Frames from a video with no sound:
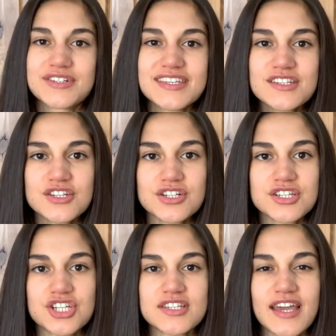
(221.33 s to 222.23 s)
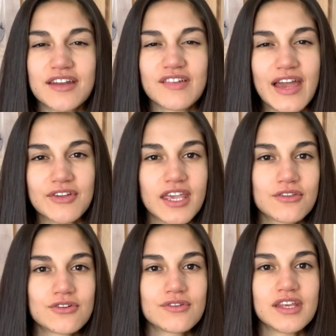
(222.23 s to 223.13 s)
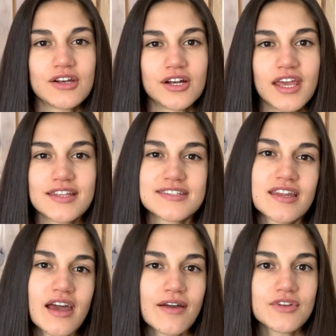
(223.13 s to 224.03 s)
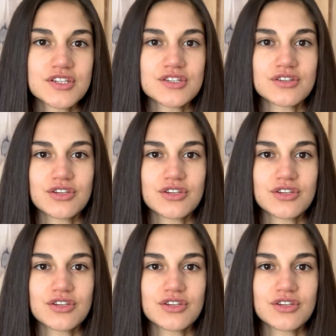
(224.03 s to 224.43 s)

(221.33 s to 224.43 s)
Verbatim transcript: It's easier to just kind of navigate through the internet instead of having to